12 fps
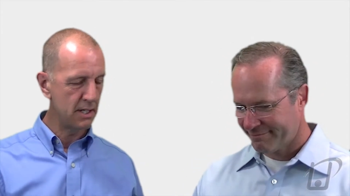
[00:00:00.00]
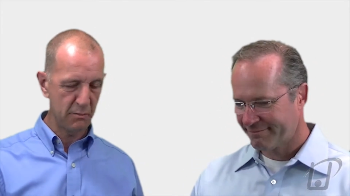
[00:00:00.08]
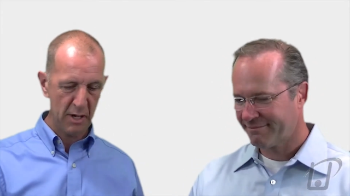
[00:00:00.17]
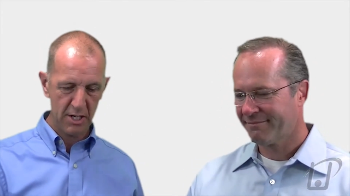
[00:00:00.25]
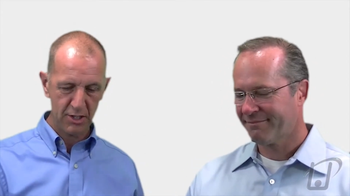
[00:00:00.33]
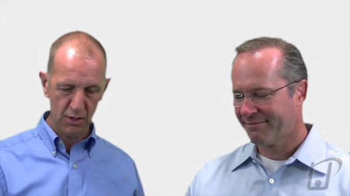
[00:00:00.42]
Speaker 1: in a
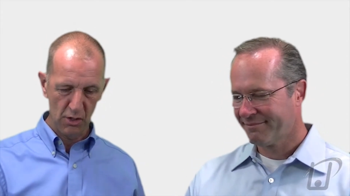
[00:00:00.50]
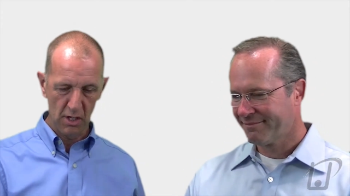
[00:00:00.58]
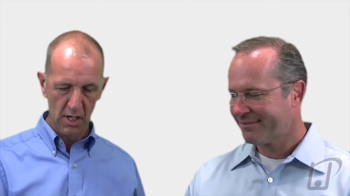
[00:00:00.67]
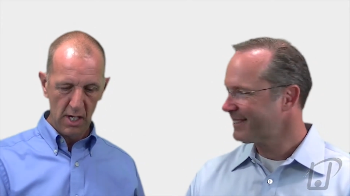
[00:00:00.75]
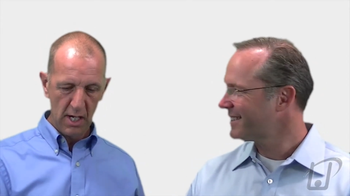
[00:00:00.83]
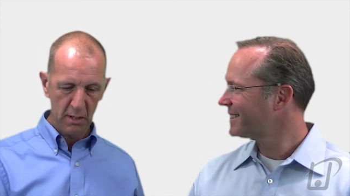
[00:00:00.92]
pet store,
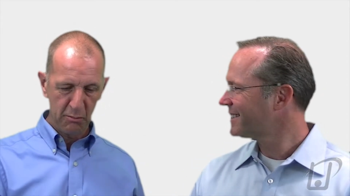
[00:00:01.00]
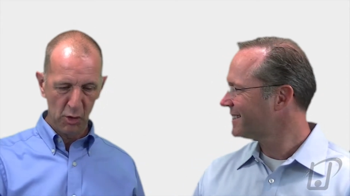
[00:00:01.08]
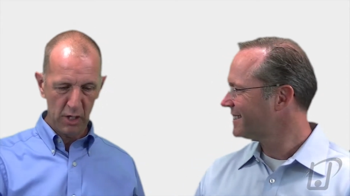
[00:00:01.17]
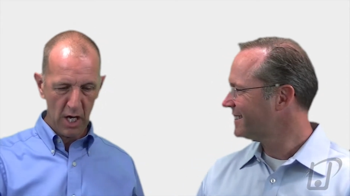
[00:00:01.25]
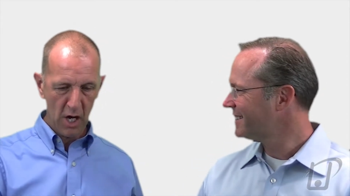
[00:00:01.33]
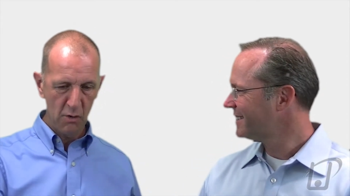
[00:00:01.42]
and I
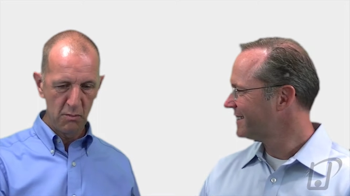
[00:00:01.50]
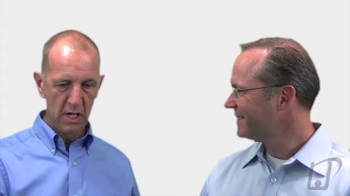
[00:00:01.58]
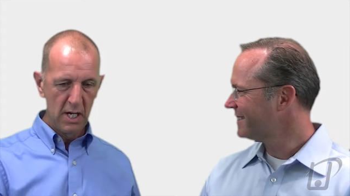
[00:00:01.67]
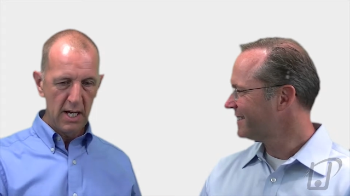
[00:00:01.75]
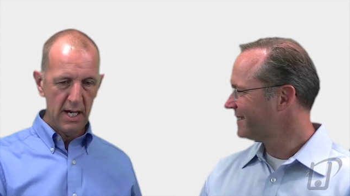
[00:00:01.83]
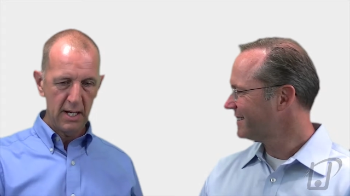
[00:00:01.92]
brought it home,
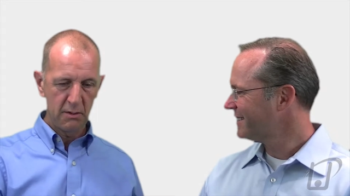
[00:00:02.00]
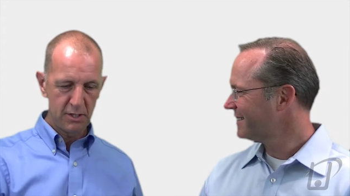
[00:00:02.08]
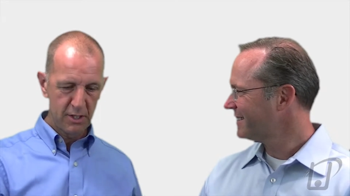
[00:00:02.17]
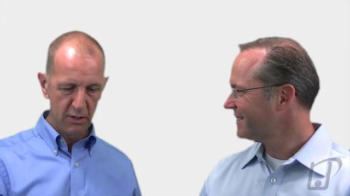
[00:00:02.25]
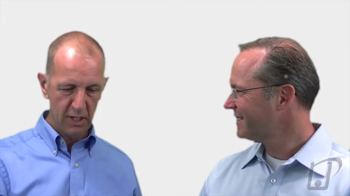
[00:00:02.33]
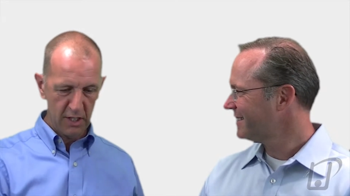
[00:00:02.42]
and I was
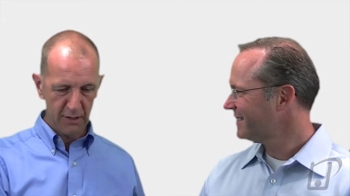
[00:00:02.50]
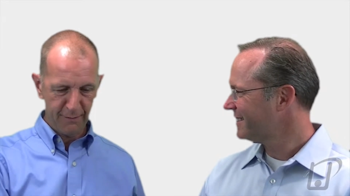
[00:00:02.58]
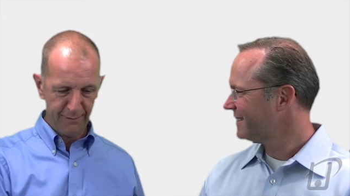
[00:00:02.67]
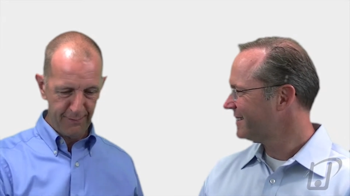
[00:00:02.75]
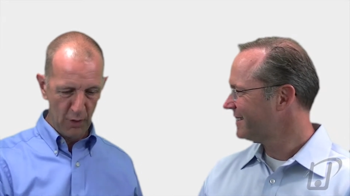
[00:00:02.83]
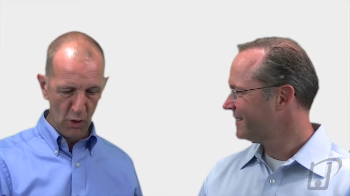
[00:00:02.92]
doing it on the
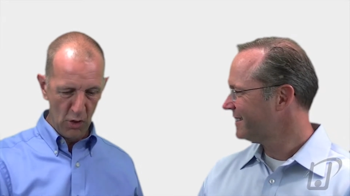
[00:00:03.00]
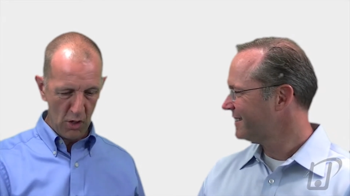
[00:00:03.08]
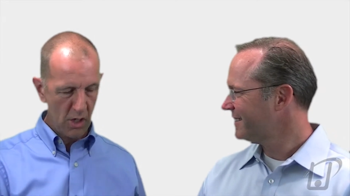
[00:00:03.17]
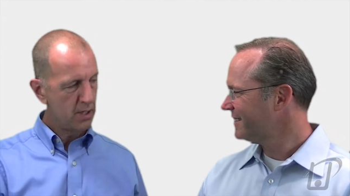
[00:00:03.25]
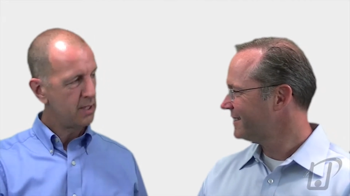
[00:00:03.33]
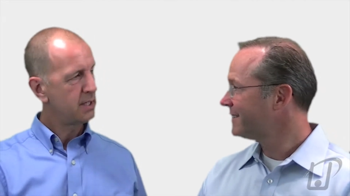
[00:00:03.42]
floor
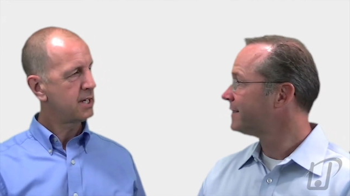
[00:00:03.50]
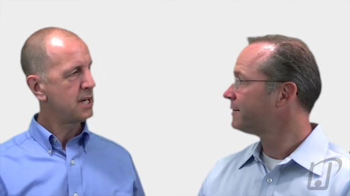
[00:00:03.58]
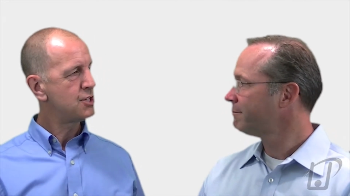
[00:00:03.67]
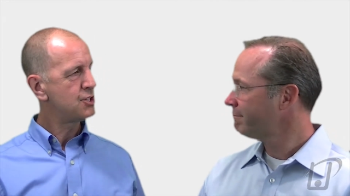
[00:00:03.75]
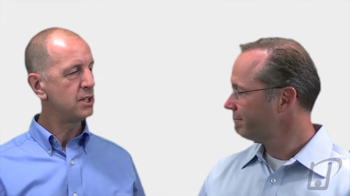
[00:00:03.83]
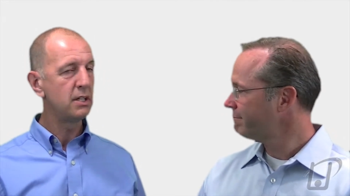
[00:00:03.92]
in the
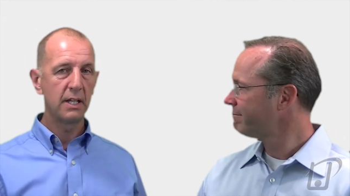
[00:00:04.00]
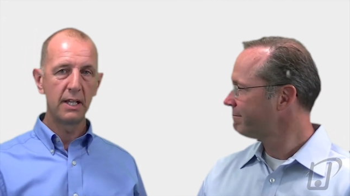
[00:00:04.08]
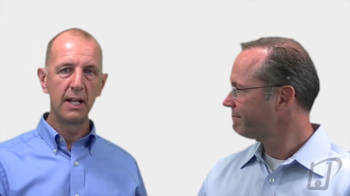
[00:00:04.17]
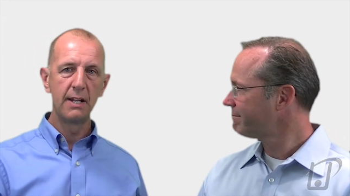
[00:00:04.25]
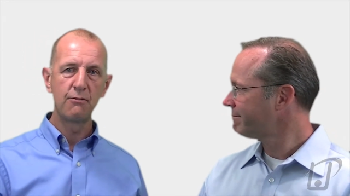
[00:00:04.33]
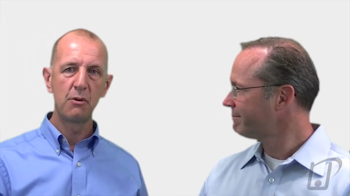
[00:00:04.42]
kitchen and
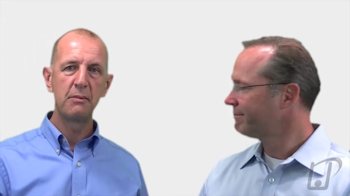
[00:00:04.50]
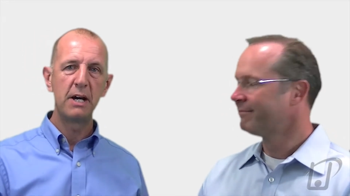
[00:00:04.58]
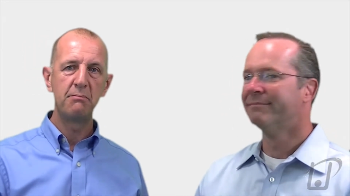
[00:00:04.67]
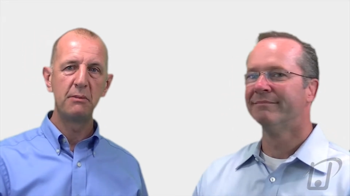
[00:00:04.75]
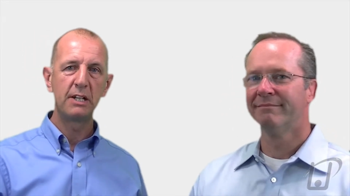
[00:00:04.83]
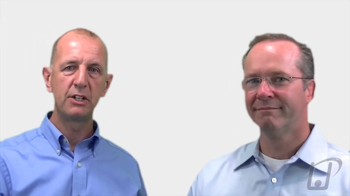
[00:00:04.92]
the living room,
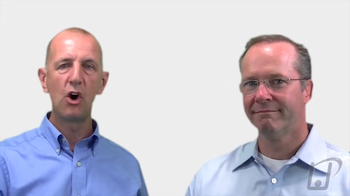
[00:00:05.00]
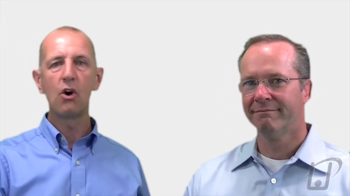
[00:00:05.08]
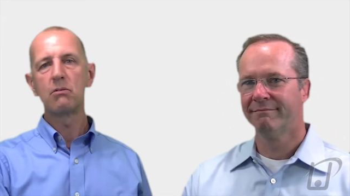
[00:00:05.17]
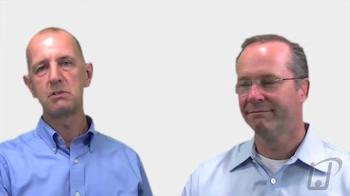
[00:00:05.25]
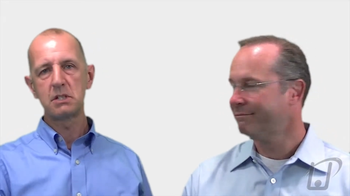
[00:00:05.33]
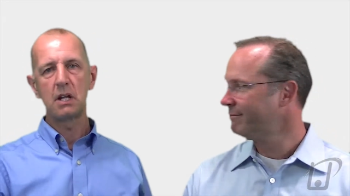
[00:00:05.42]
and my dog
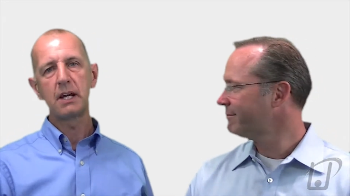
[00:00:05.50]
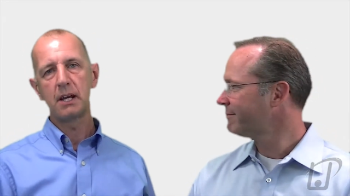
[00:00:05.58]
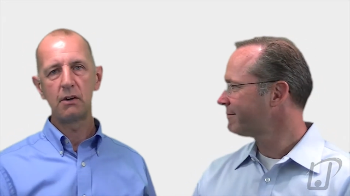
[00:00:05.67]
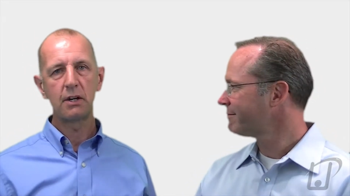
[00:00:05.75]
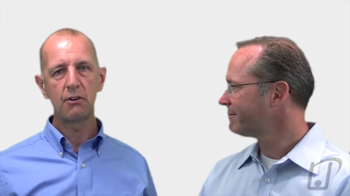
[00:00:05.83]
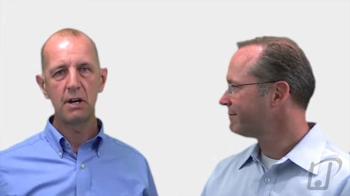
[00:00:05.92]
was
Speaker 2: like
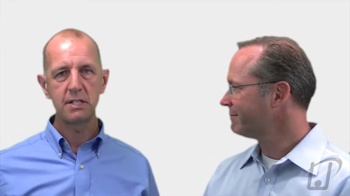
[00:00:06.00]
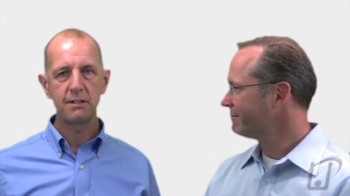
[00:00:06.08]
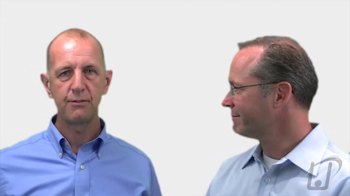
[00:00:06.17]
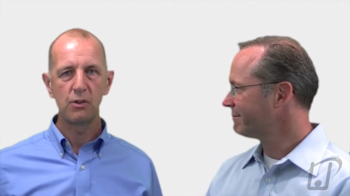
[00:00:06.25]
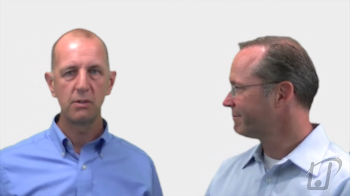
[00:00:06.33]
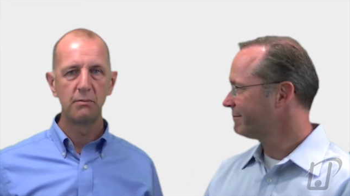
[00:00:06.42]
going crazy
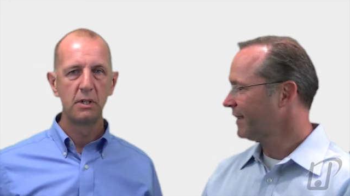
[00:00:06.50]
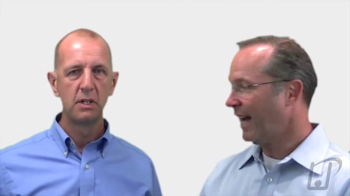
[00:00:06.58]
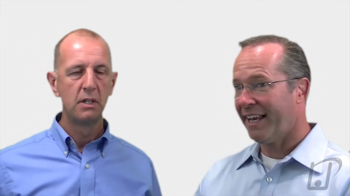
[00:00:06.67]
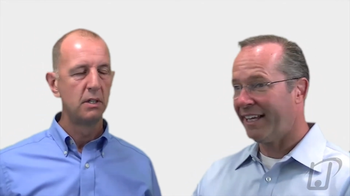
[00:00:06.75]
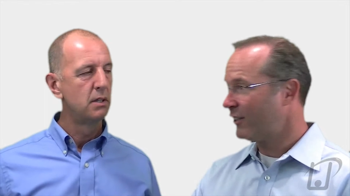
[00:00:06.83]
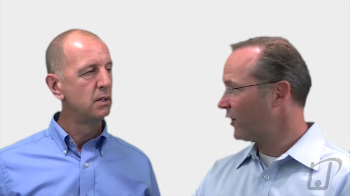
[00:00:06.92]
mm -hmm. for it. I
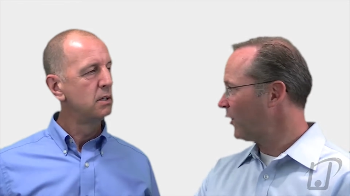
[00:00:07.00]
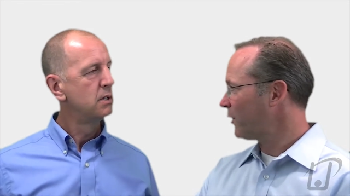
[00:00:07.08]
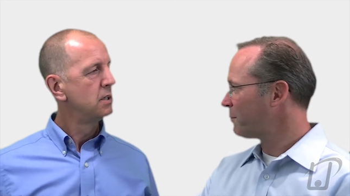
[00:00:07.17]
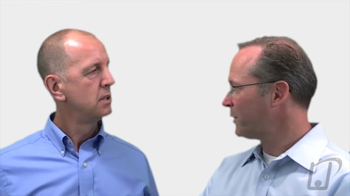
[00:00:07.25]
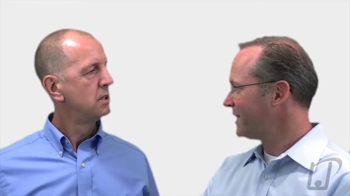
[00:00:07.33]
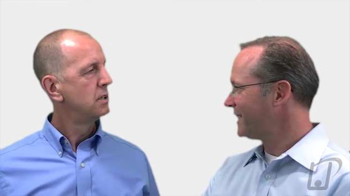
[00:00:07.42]
like to go
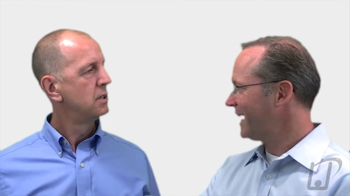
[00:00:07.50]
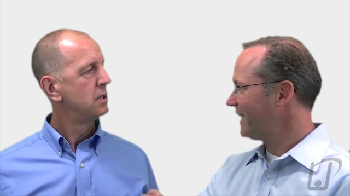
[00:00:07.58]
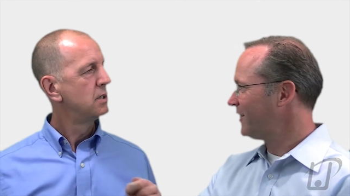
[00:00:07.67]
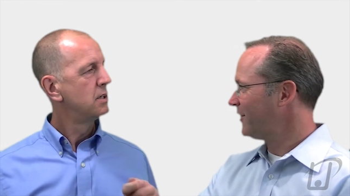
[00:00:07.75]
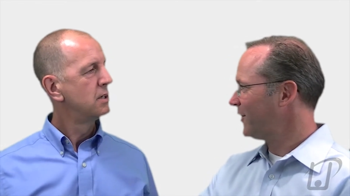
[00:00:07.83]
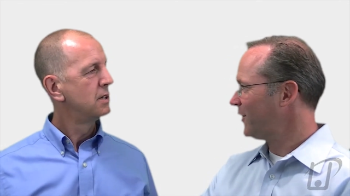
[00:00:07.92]
to
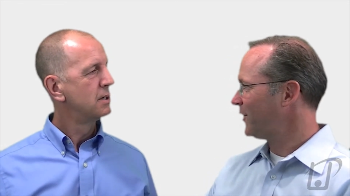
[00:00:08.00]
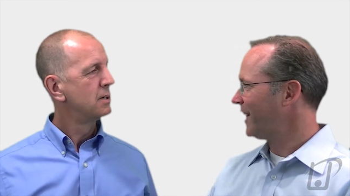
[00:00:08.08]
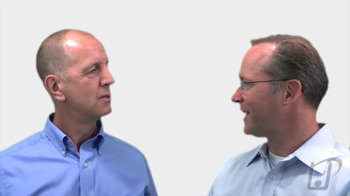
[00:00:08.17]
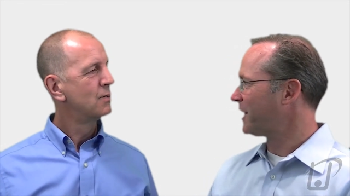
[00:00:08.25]
presentations and do that